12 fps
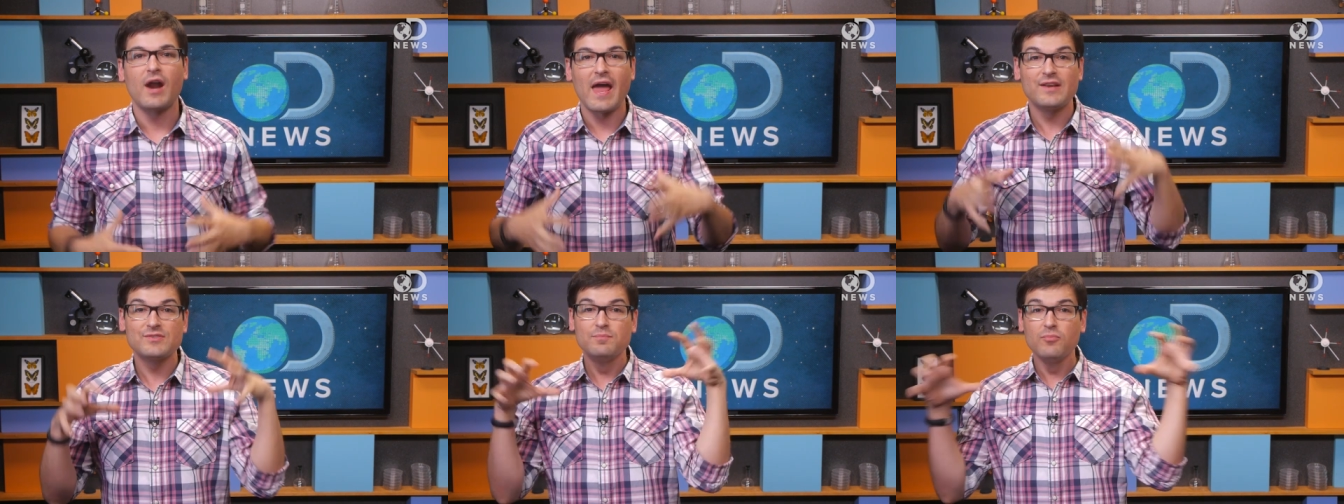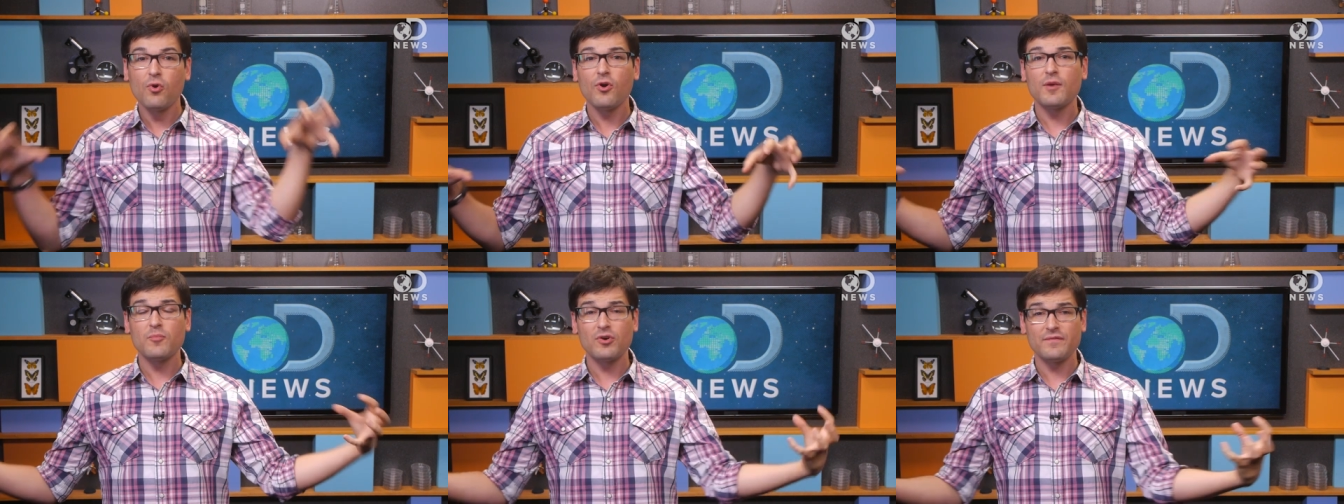And as more
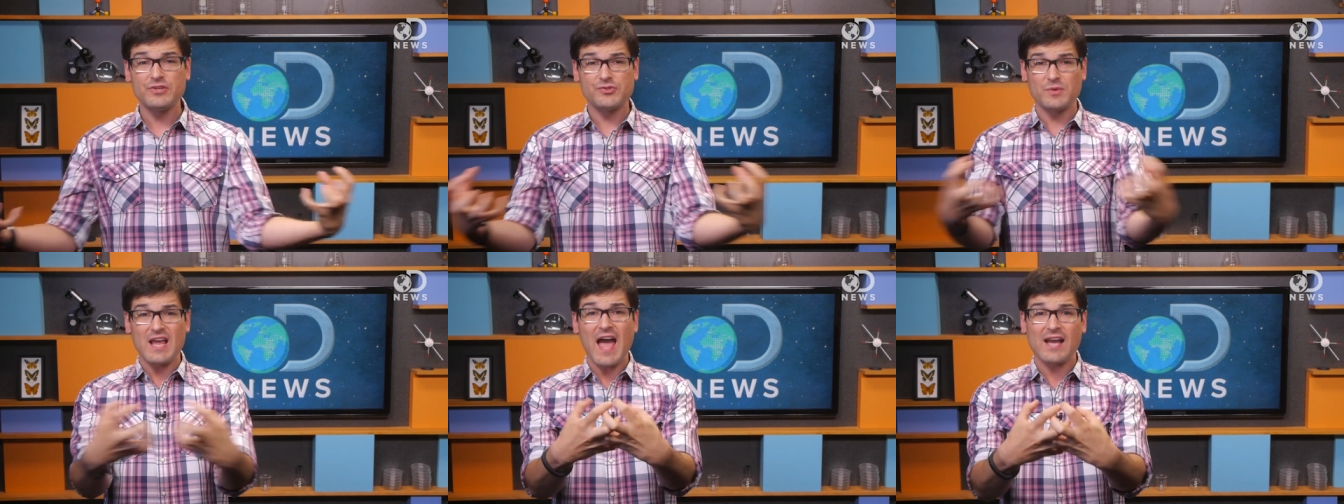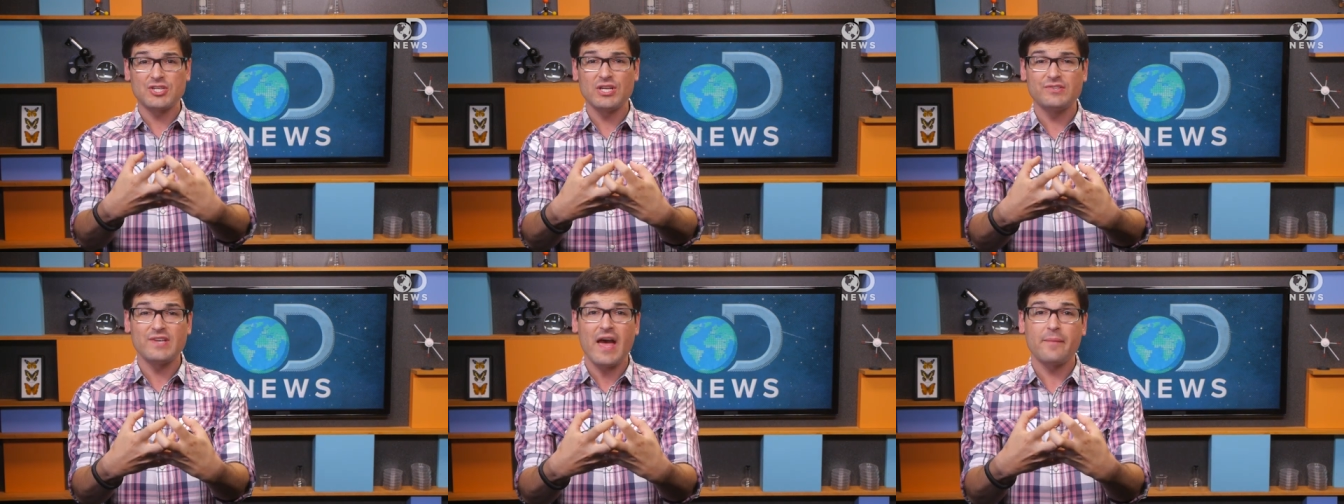and more of these
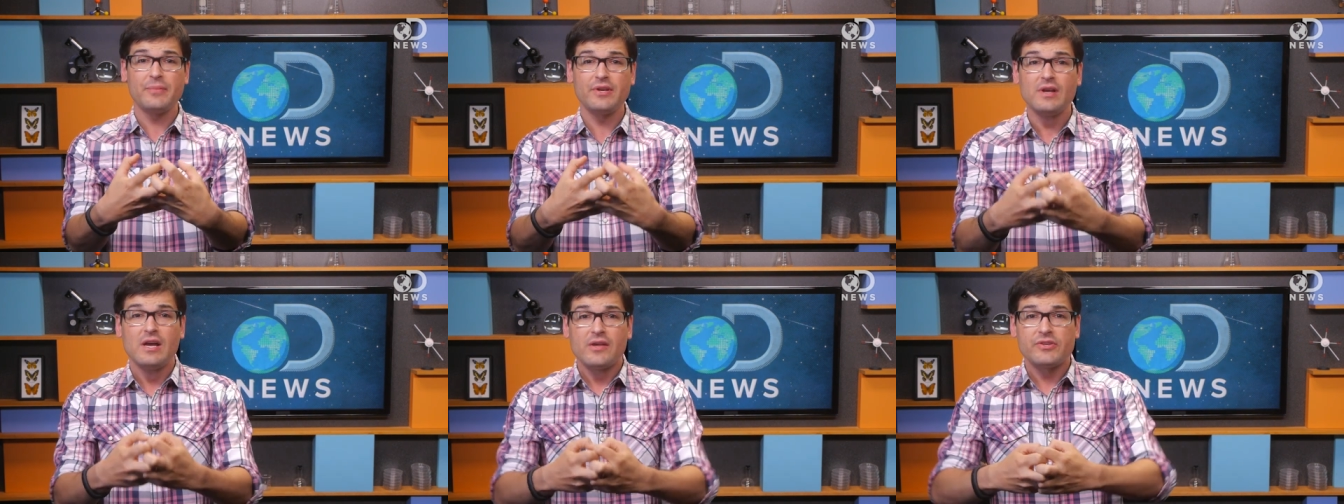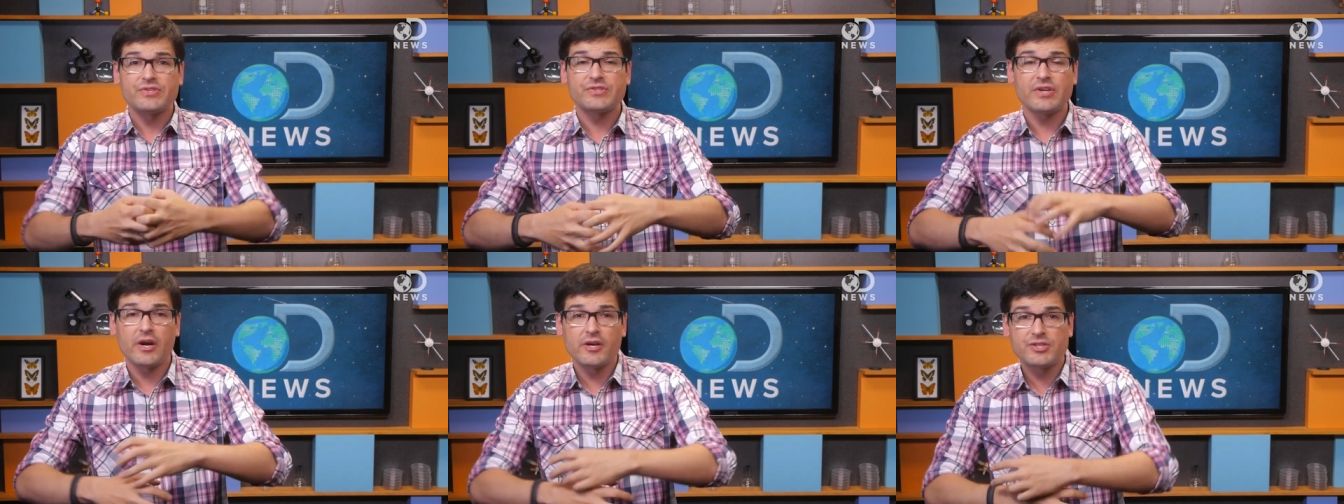reactions happen, the
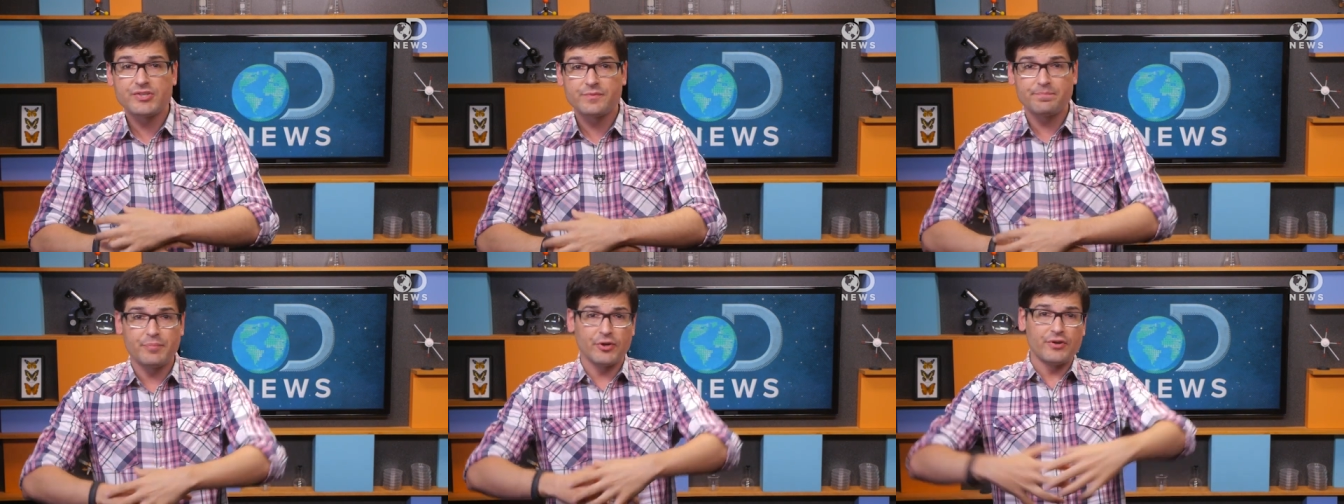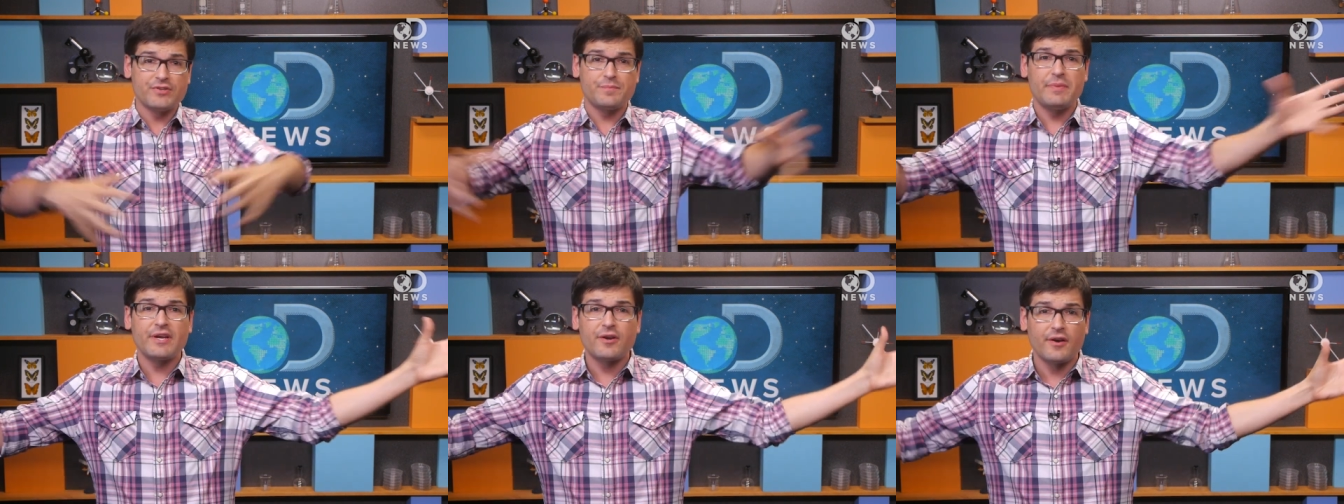star just burns
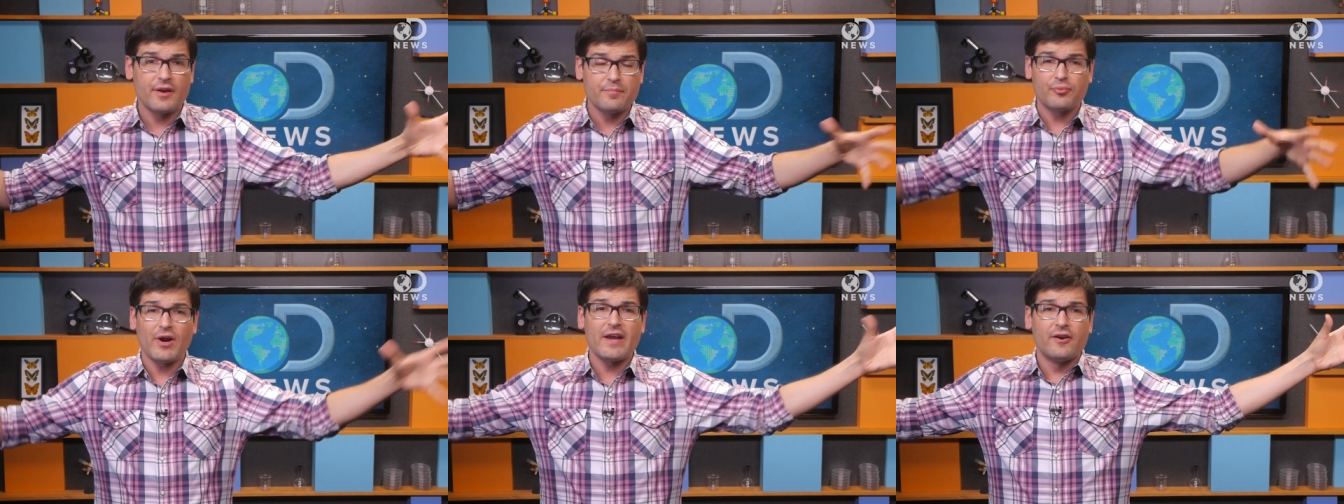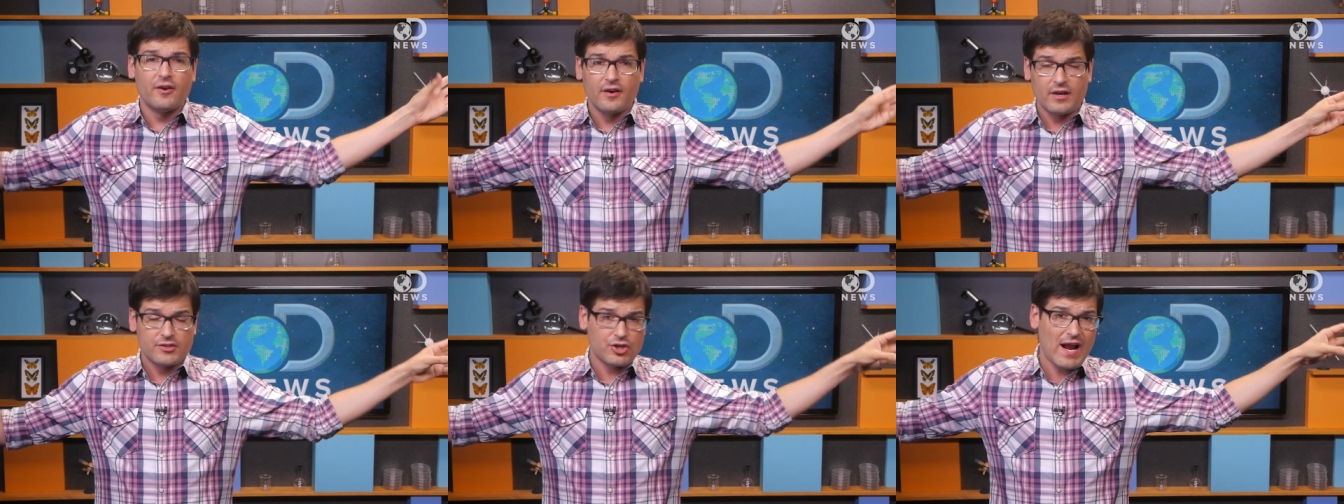bigger and brighter and
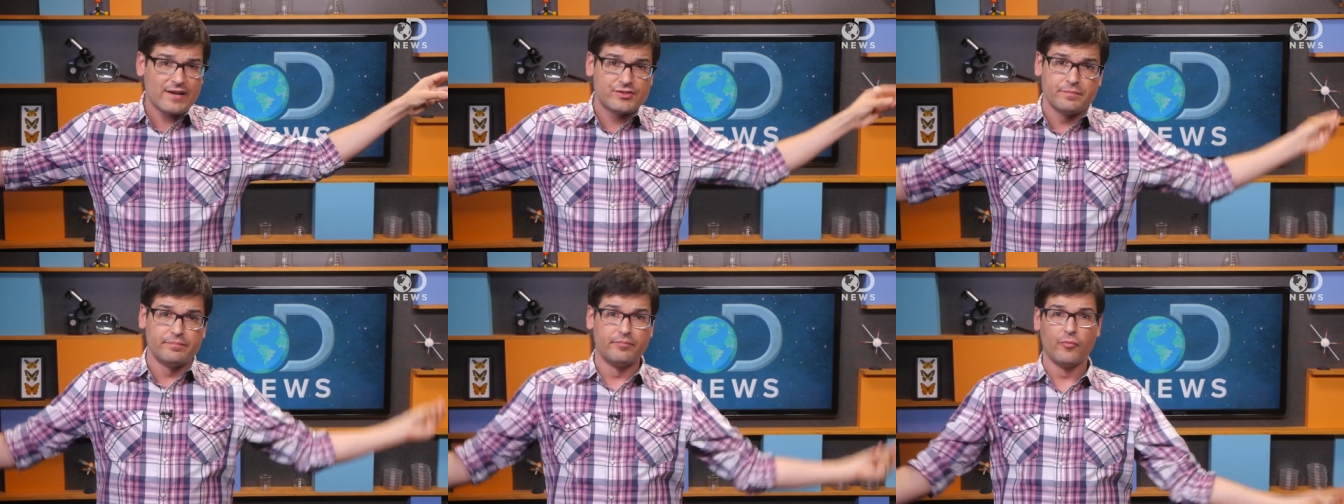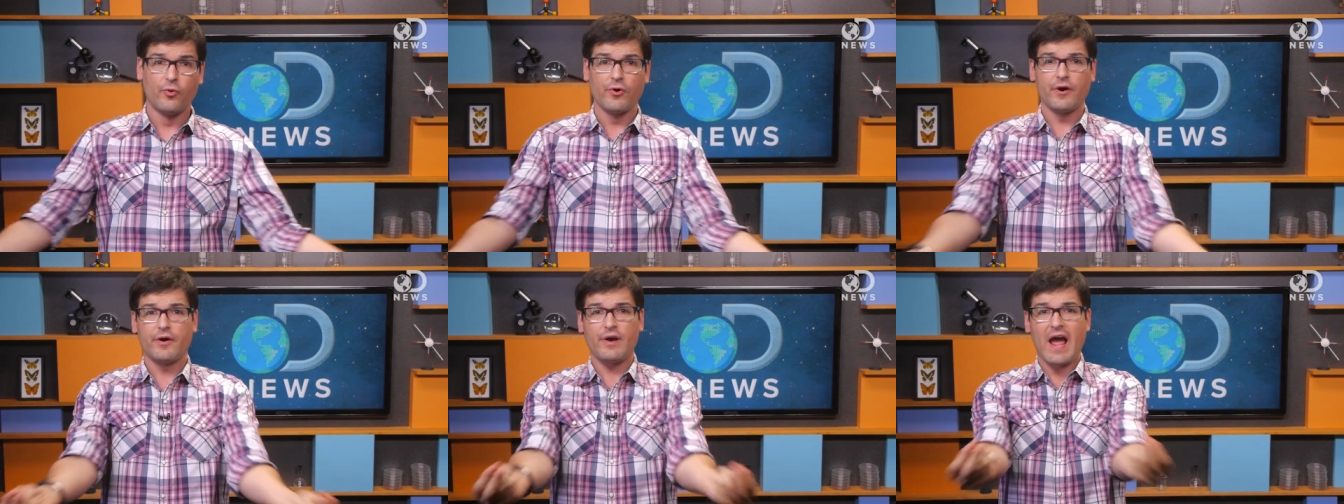attracts more